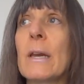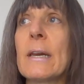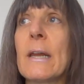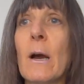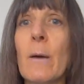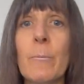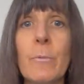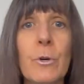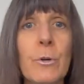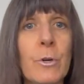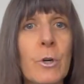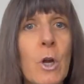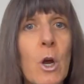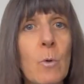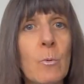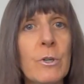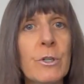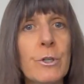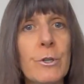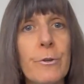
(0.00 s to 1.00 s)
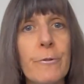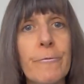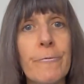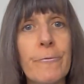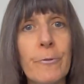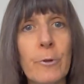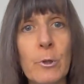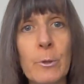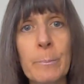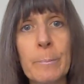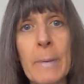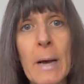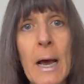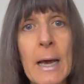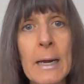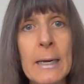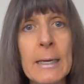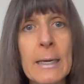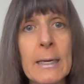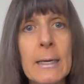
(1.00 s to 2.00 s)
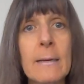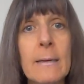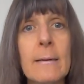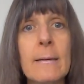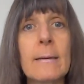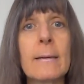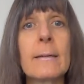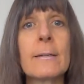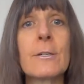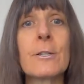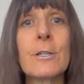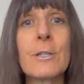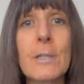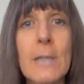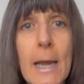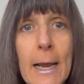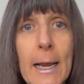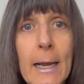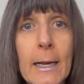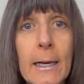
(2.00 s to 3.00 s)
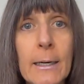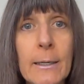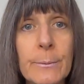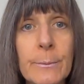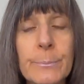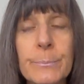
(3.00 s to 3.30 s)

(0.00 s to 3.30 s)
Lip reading: Now I'm going to go into the full body shtank.